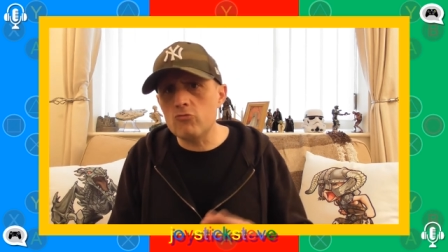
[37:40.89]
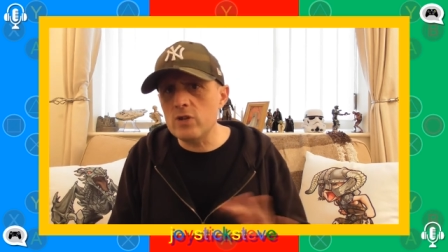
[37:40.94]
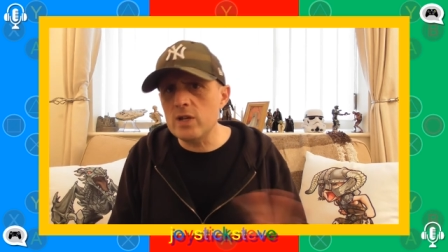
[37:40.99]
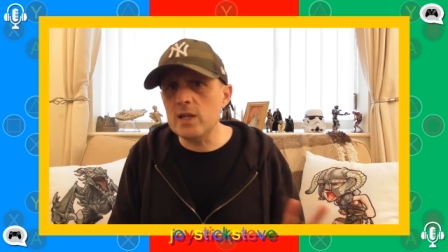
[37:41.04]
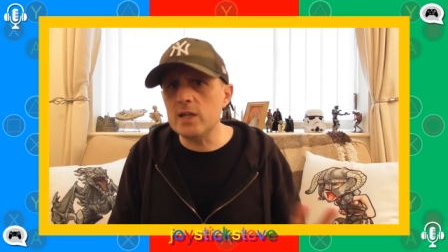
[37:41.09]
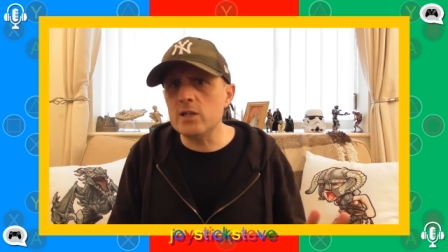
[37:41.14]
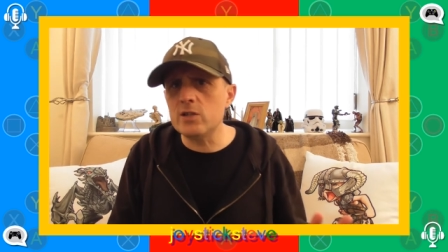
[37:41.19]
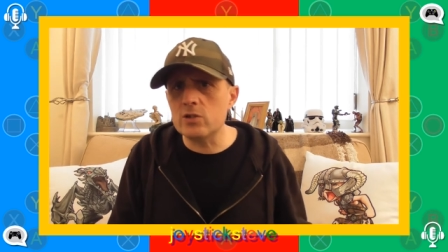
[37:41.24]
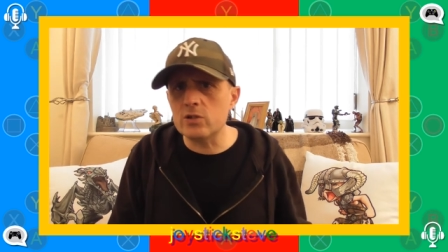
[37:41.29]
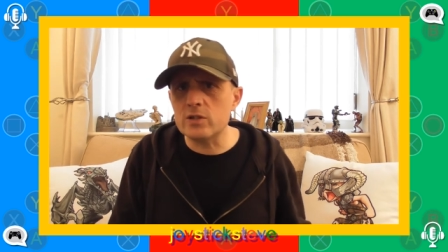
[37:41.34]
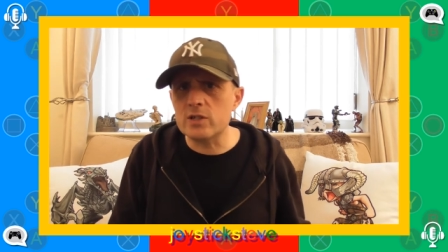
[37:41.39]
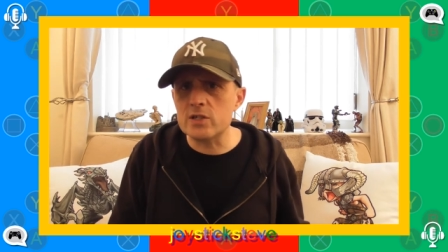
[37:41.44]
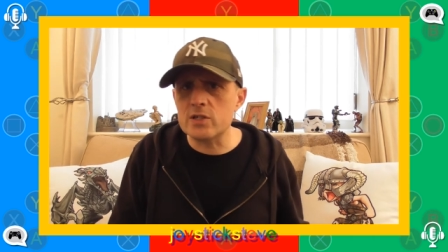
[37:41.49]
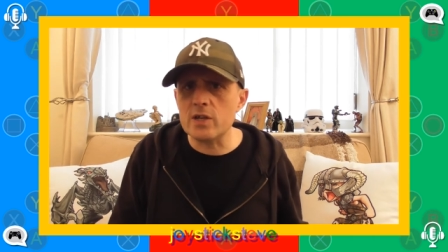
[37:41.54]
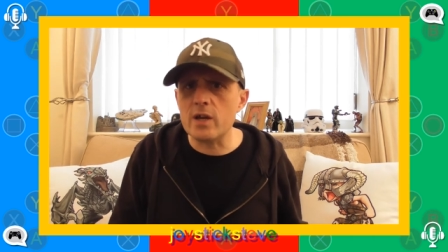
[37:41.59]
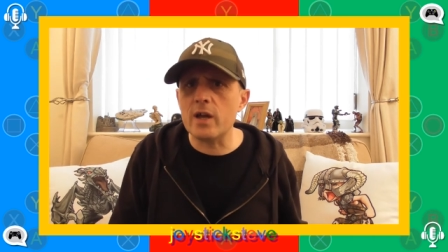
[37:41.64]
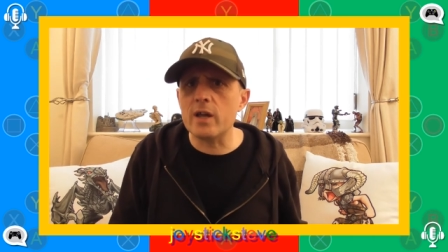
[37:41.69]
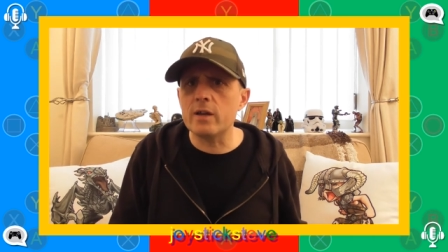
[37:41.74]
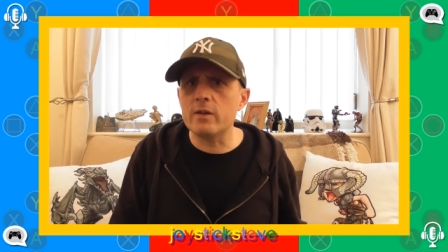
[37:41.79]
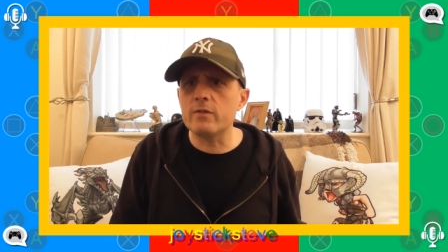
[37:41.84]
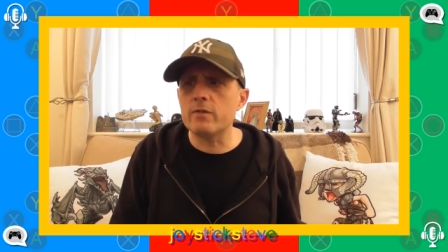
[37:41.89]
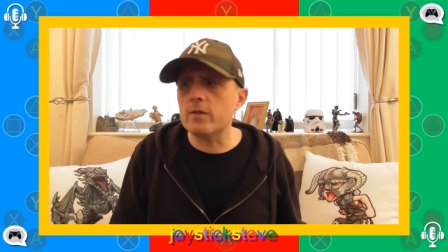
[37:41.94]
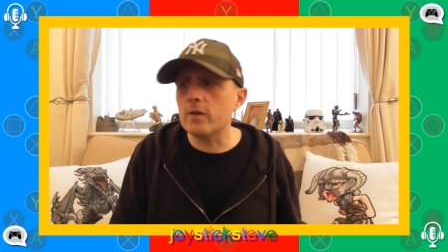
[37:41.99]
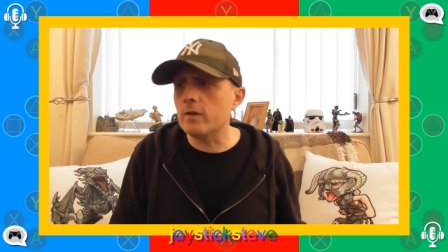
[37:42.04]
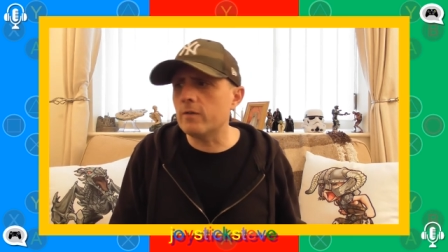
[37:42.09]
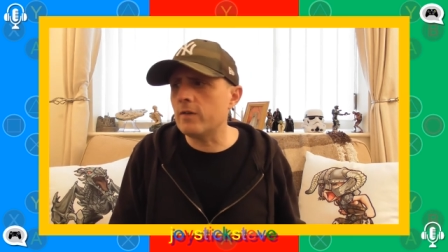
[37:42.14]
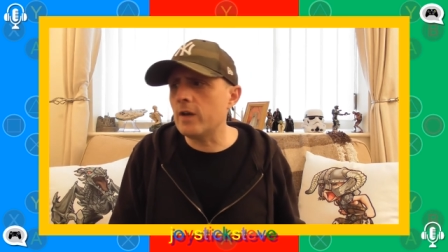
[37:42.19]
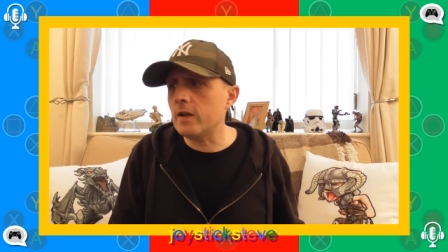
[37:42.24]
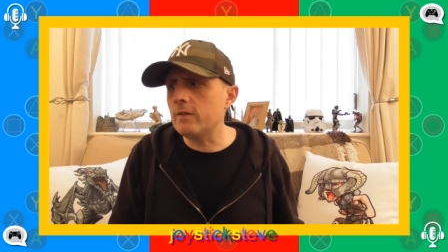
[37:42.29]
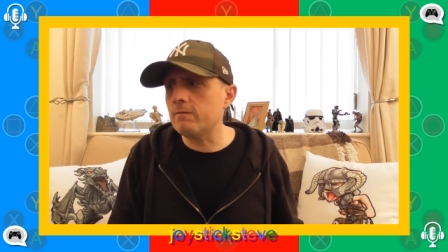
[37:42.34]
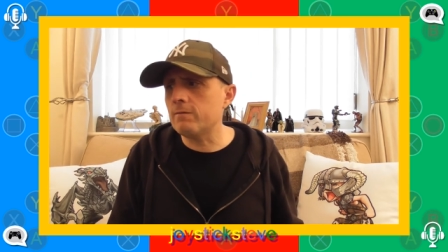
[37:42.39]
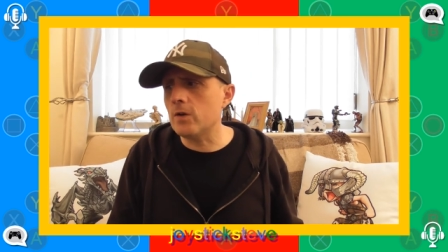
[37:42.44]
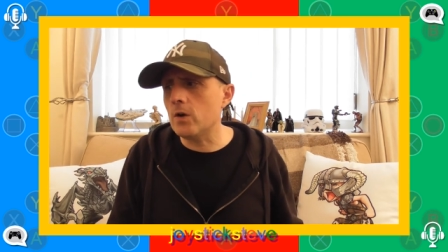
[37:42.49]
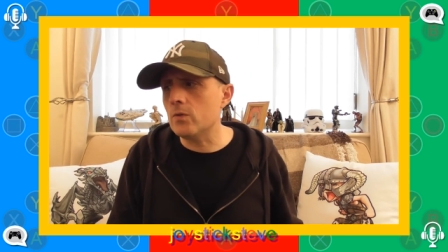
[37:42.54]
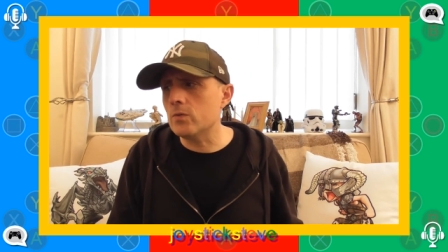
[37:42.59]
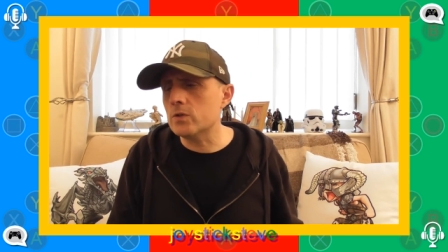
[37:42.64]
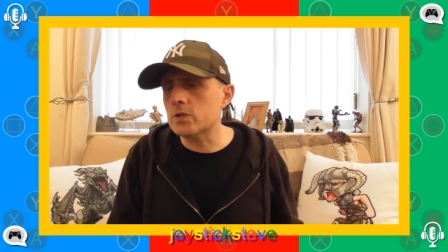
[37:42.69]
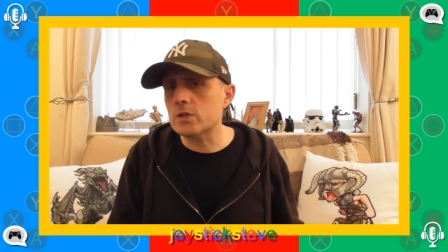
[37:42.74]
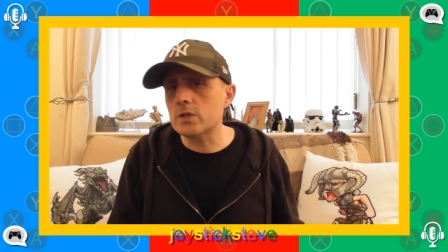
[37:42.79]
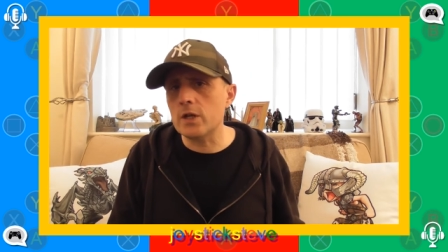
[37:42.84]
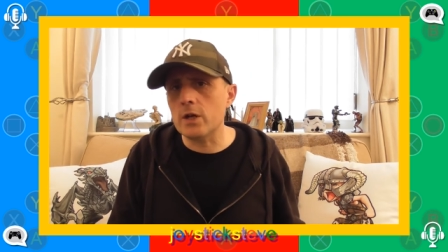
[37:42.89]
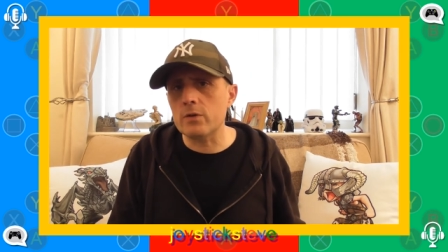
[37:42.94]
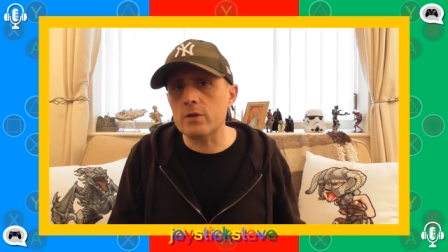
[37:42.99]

Really good design of, of headphones.